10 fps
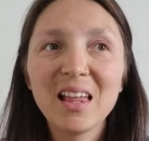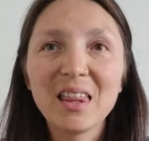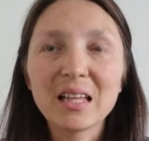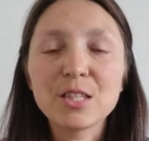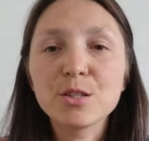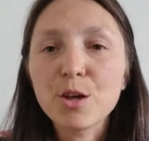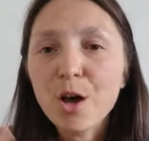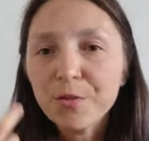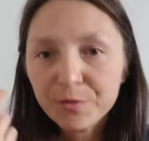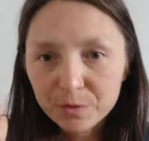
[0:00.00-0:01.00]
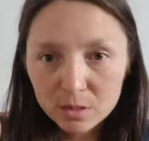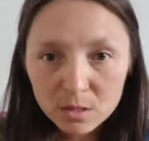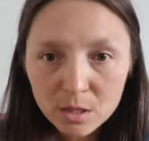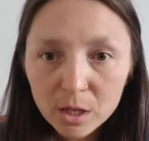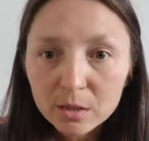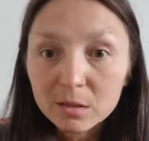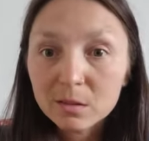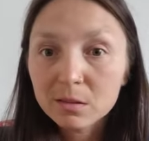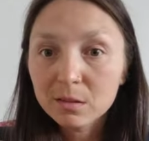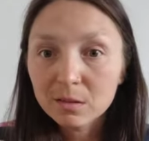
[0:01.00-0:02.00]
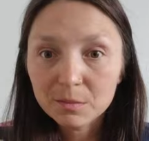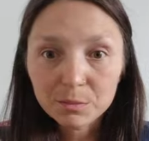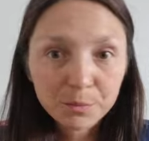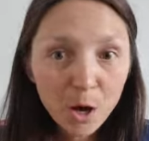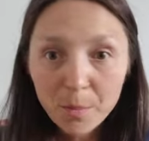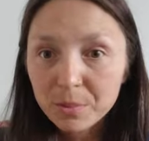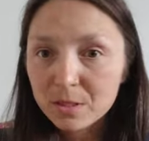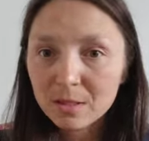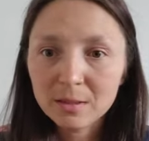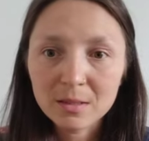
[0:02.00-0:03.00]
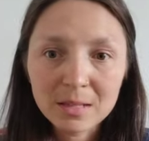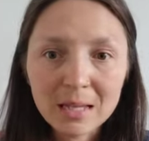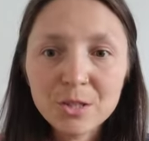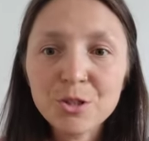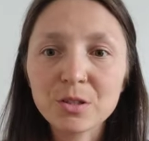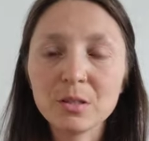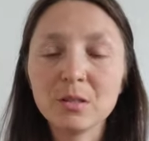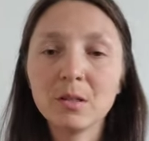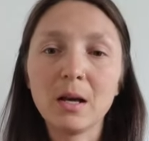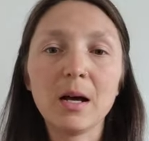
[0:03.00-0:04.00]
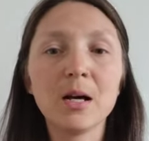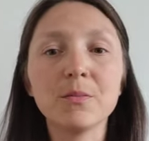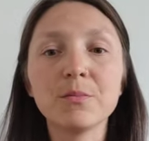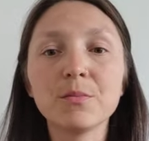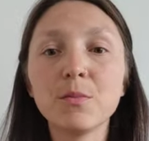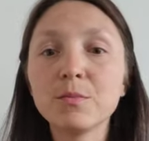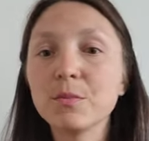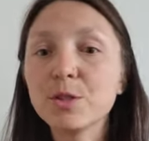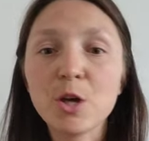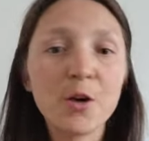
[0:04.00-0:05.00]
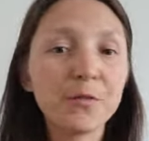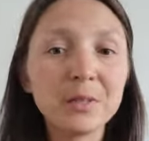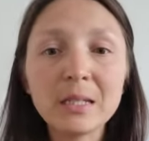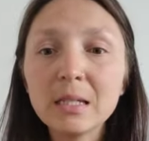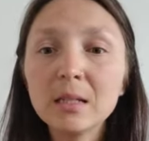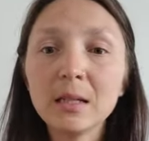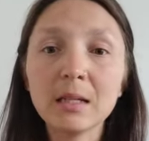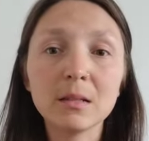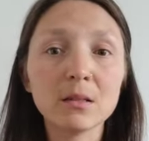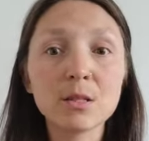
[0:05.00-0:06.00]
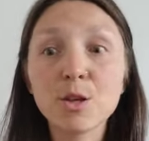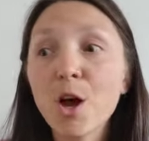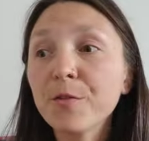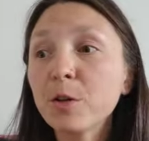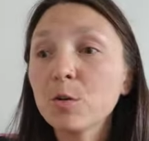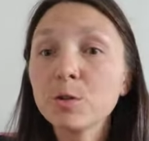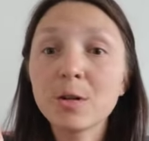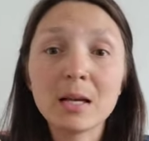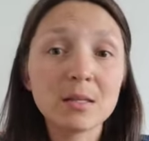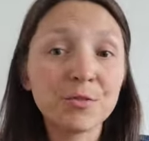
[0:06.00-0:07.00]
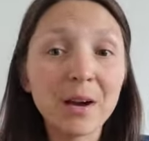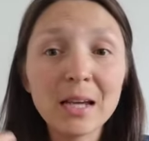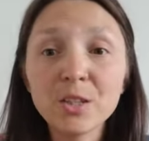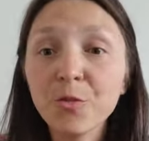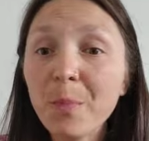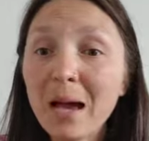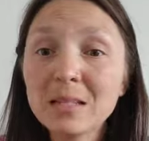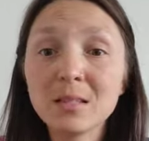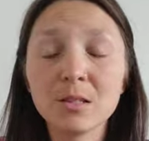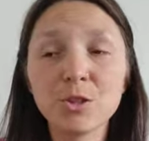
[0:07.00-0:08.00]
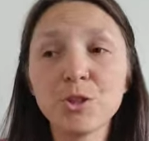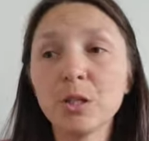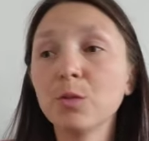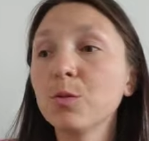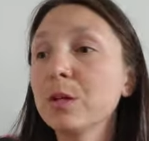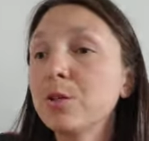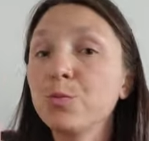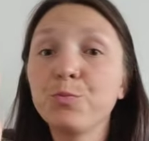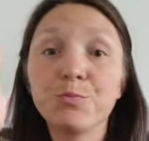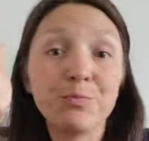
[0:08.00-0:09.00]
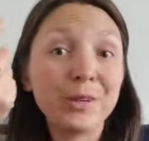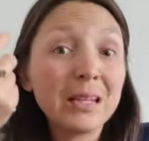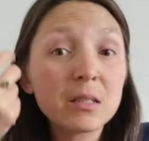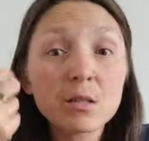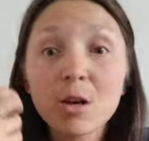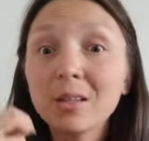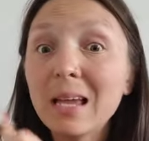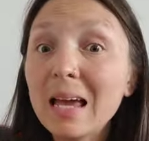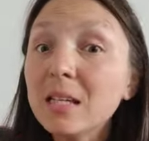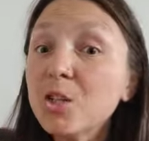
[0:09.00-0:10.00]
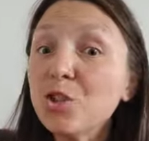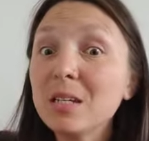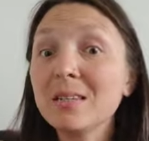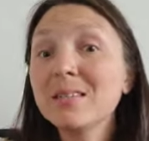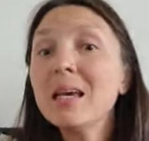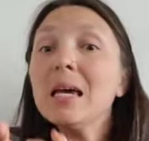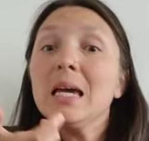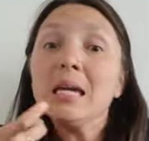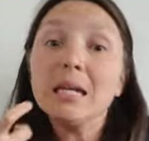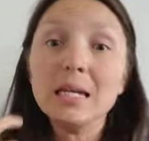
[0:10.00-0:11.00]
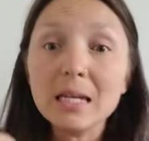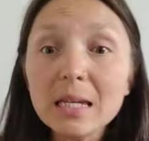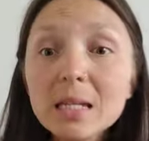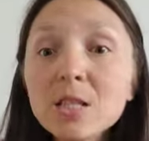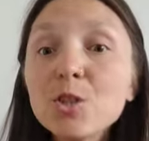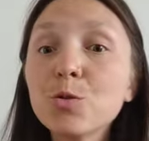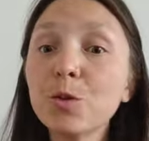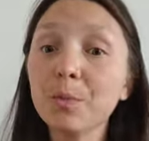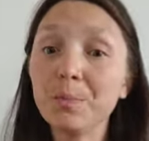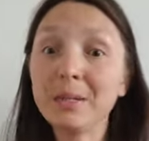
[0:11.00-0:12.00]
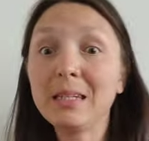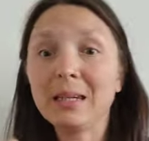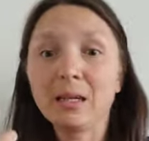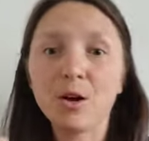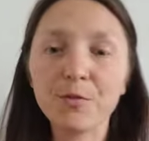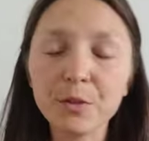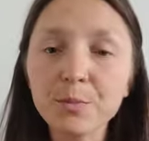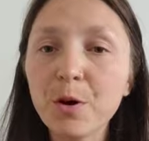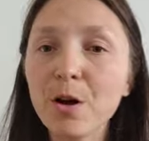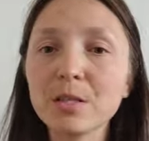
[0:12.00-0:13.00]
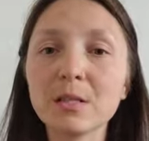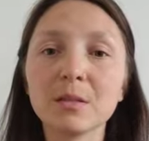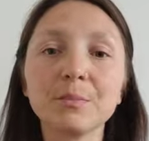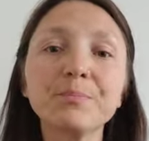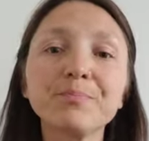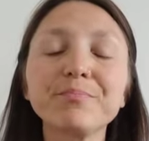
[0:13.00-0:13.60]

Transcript: that served a certain purpose and intention, served healing, served also as a rite of passage in order to bring certain energies into the being of the person.